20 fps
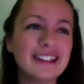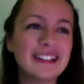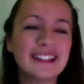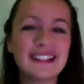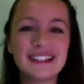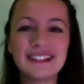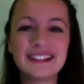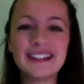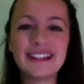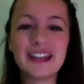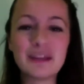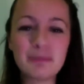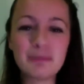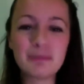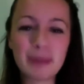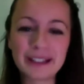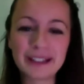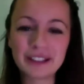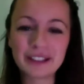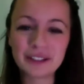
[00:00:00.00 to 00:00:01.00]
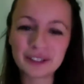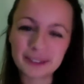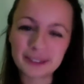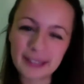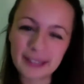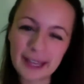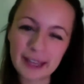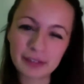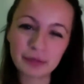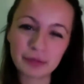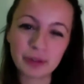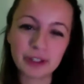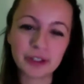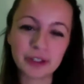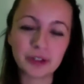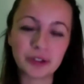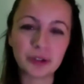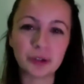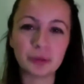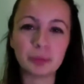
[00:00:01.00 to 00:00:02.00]
impact you can have when
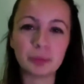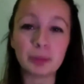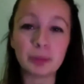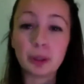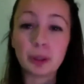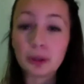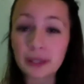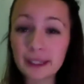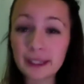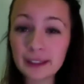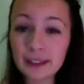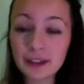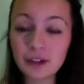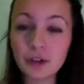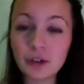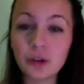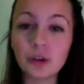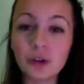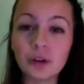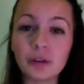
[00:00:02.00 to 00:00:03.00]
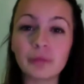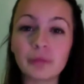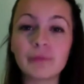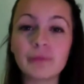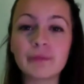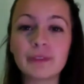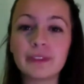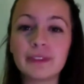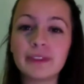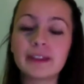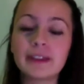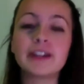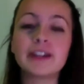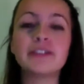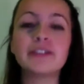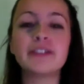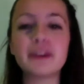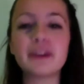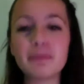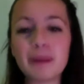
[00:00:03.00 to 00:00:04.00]
you're blogging, or the kind of
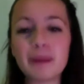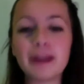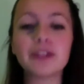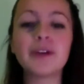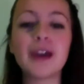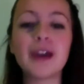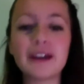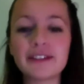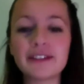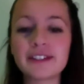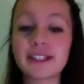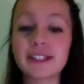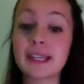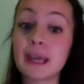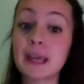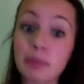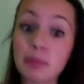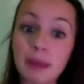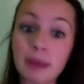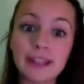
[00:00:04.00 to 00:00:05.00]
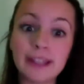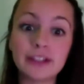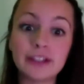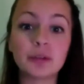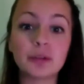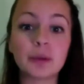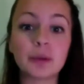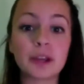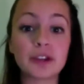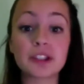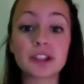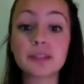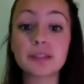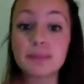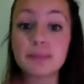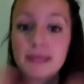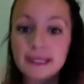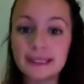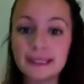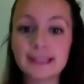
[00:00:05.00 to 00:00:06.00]
impact you have as a campaigner, where you're
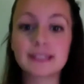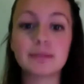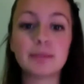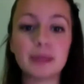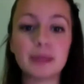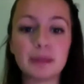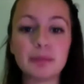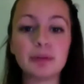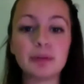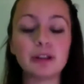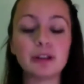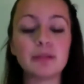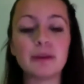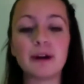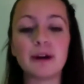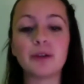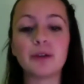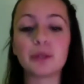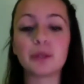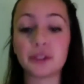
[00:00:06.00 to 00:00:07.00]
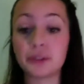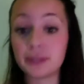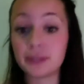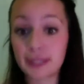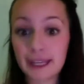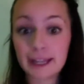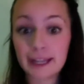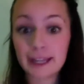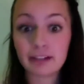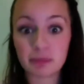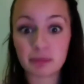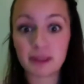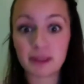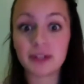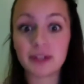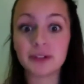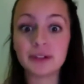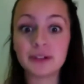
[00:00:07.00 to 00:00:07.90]
speaking to people about what you care about,